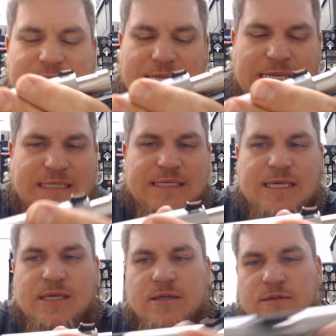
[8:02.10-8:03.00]
and
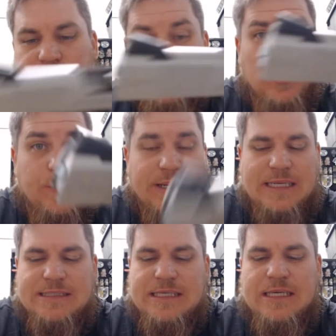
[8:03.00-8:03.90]
easy, and stupid
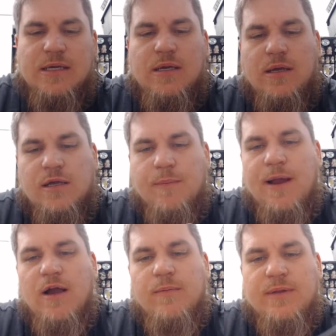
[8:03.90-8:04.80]
easy,
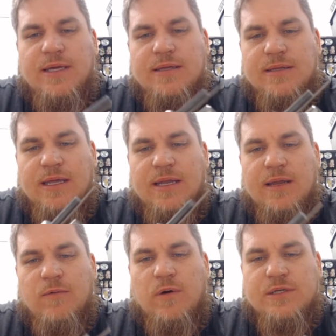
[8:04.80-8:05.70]
comparably than
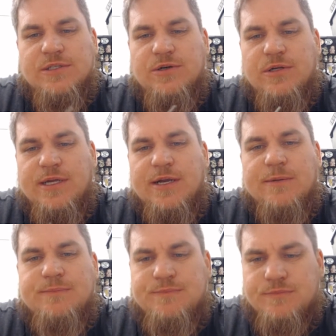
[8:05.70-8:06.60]
it was
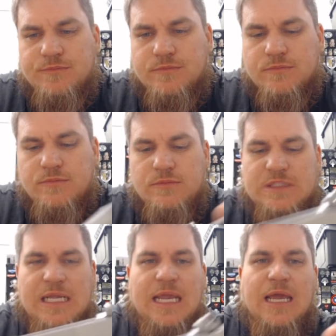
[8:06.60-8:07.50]
earlier.
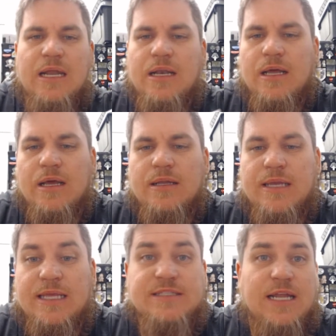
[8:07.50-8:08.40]
And
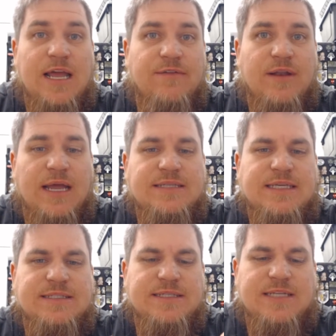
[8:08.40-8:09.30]
he's going to have a
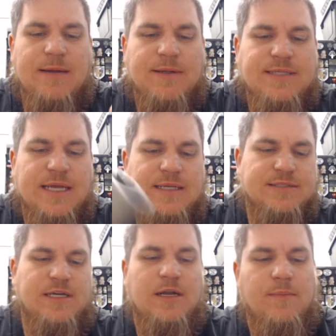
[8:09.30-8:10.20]
nice, easy time to take
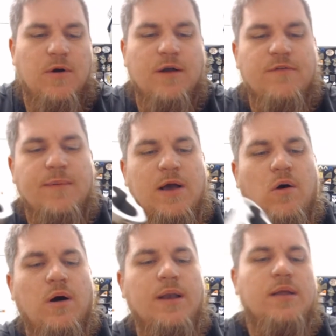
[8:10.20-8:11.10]
his gun apart from now
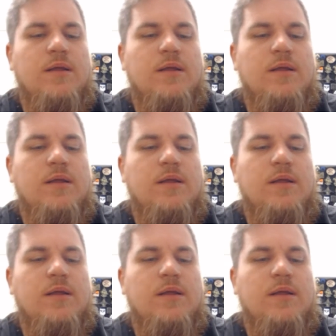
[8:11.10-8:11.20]
on